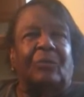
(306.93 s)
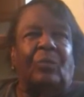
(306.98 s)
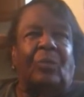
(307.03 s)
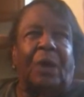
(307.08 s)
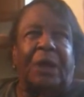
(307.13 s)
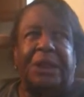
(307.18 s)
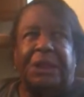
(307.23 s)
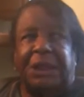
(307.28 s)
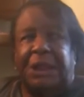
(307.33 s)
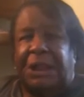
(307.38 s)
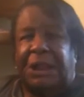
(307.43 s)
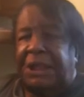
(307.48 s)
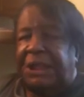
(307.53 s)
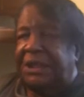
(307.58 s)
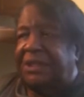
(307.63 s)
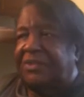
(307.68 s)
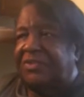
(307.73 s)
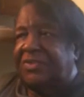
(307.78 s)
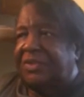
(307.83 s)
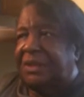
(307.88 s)
one
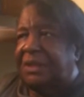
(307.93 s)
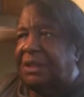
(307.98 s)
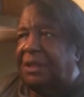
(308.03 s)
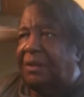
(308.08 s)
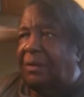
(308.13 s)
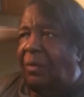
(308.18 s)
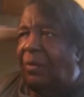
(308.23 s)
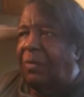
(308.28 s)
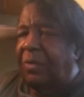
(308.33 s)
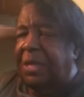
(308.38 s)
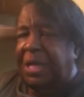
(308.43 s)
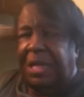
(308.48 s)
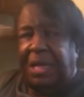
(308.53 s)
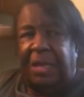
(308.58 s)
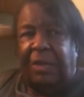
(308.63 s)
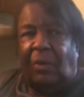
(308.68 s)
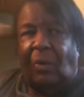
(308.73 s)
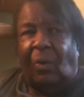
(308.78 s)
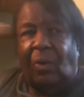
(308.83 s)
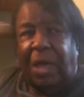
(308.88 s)
lady said,
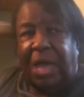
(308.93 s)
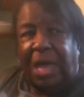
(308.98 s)
okay.